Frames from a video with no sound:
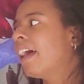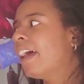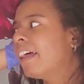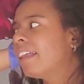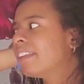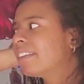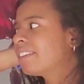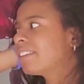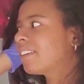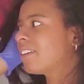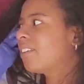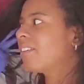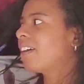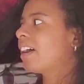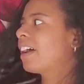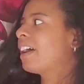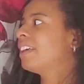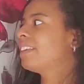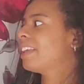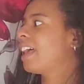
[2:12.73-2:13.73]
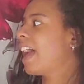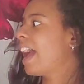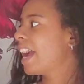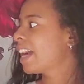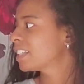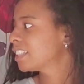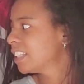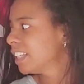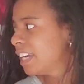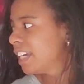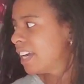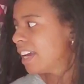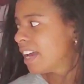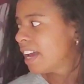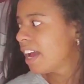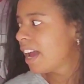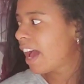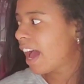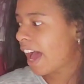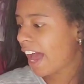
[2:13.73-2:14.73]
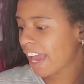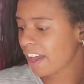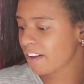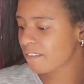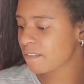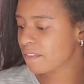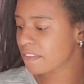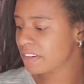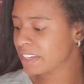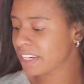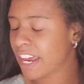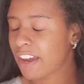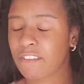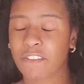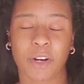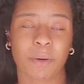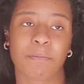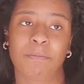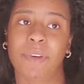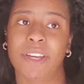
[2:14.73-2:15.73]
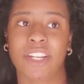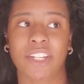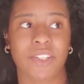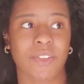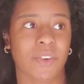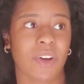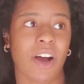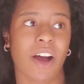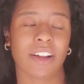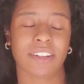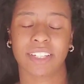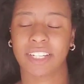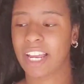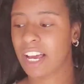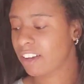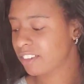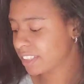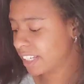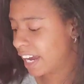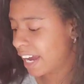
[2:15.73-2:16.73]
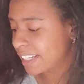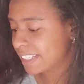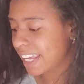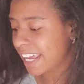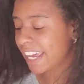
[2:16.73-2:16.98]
And so, cause actually, I have never been to a haunted house, guys.